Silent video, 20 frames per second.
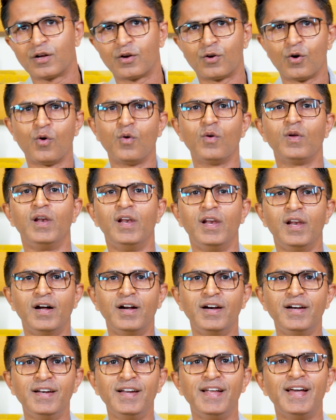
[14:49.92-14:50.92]
go
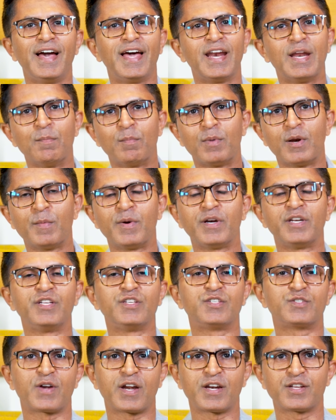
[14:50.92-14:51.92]
learn and implement
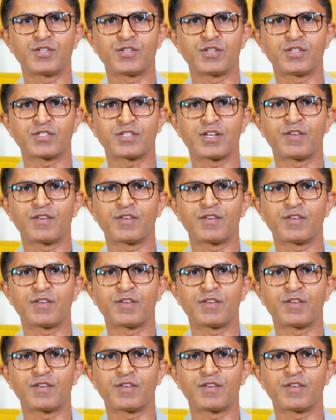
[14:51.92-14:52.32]
these strategies.